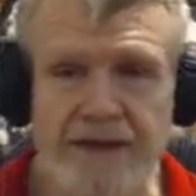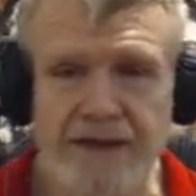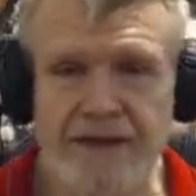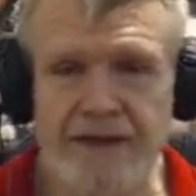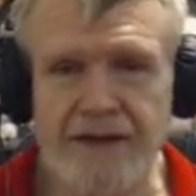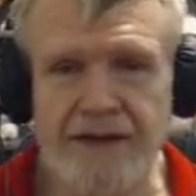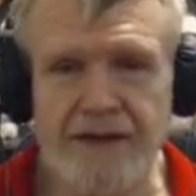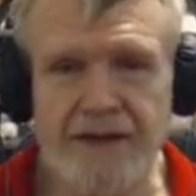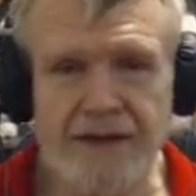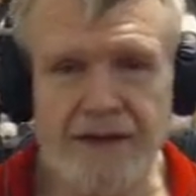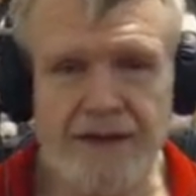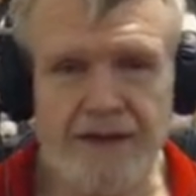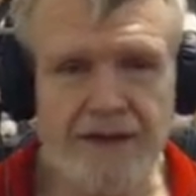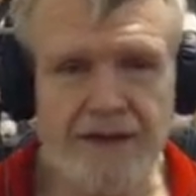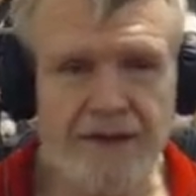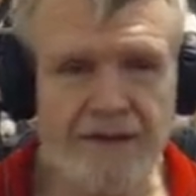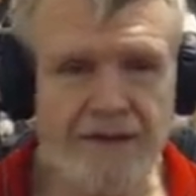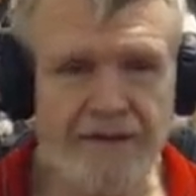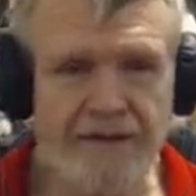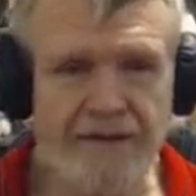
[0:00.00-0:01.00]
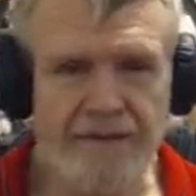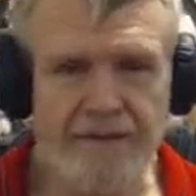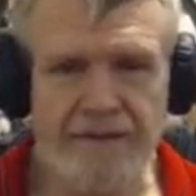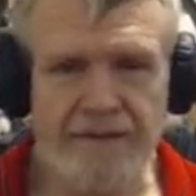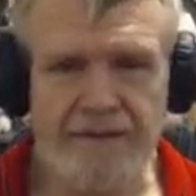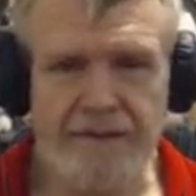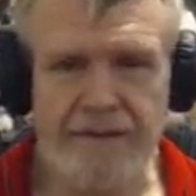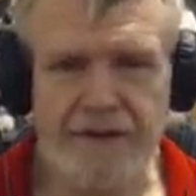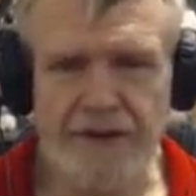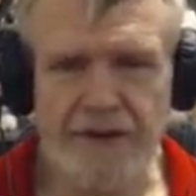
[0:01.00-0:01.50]

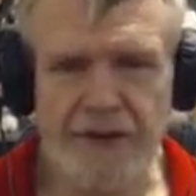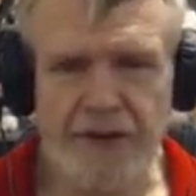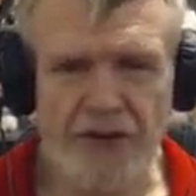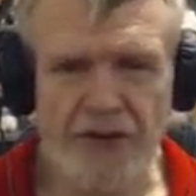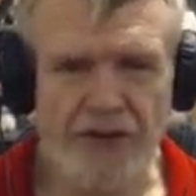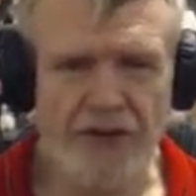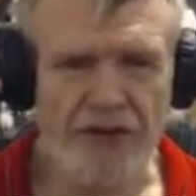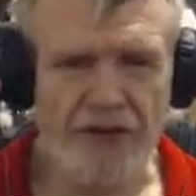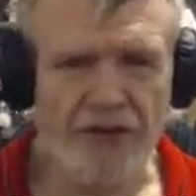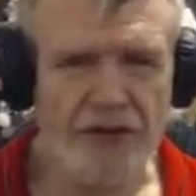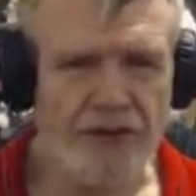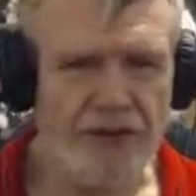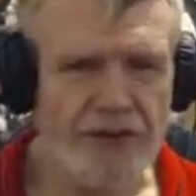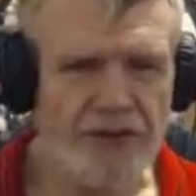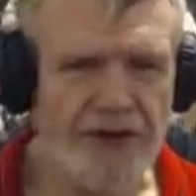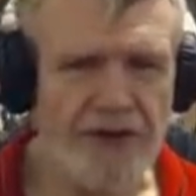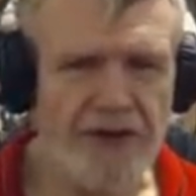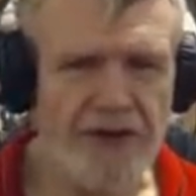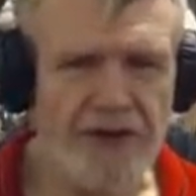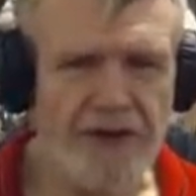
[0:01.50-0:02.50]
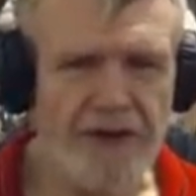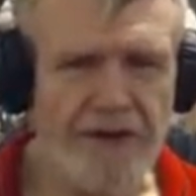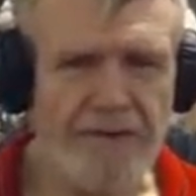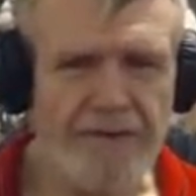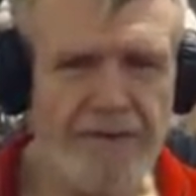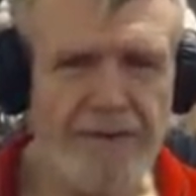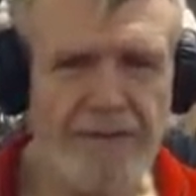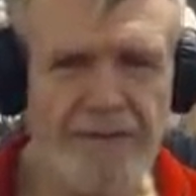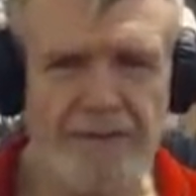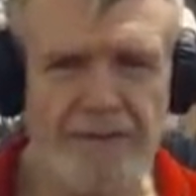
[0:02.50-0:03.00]

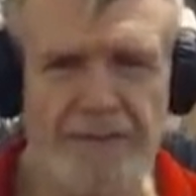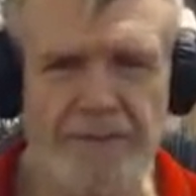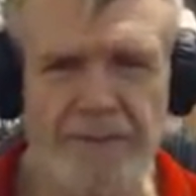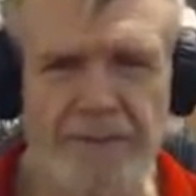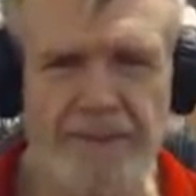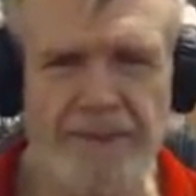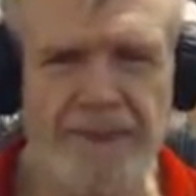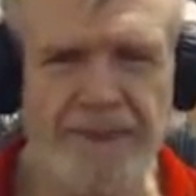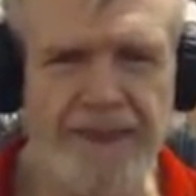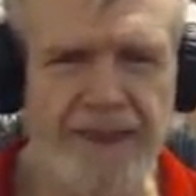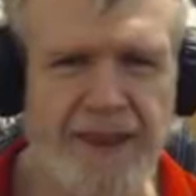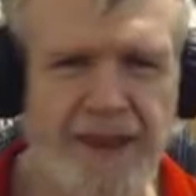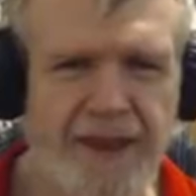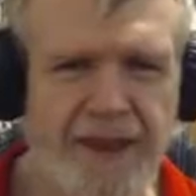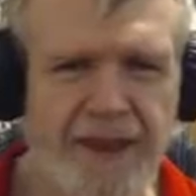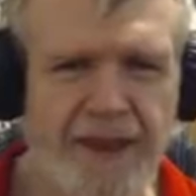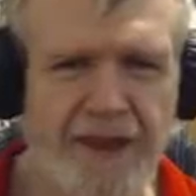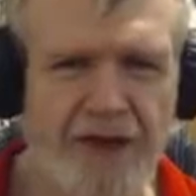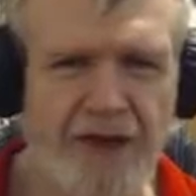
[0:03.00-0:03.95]
Nothing is said.